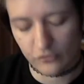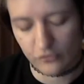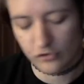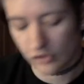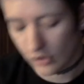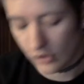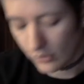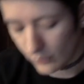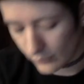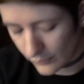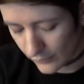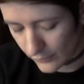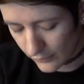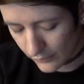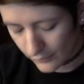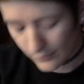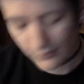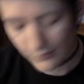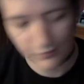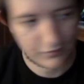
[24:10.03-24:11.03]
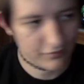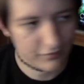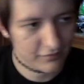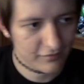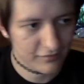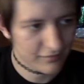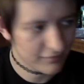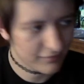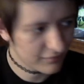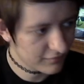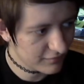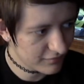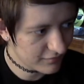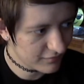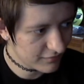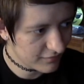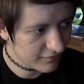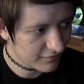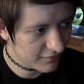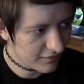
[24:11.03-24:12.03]
those codes.
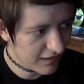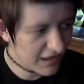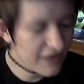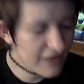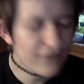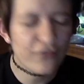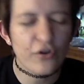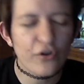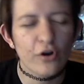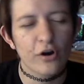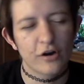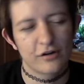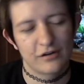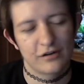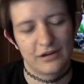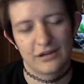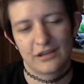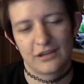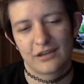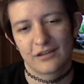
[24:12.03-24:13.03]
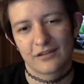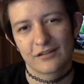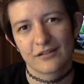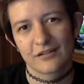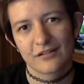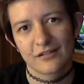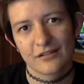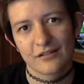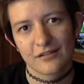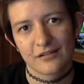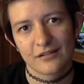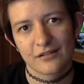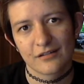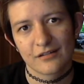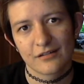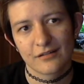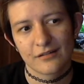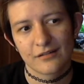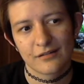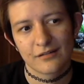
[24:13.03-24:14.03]
If there are any.
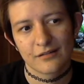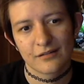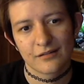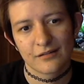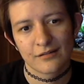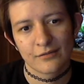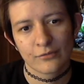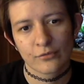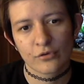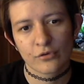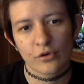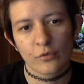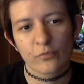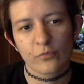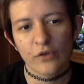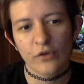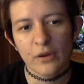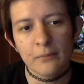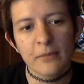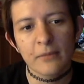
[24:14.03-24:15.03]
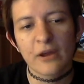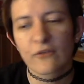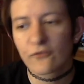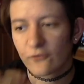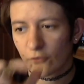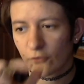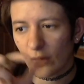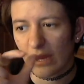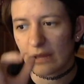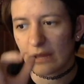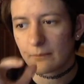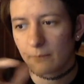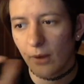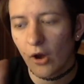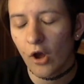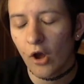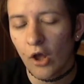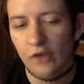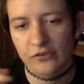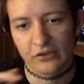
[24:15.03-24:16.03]
I'm going to go frame by frame,
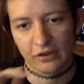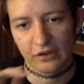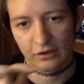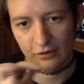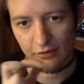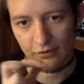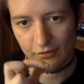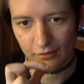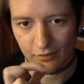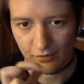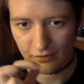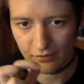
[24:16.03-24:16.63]
pausing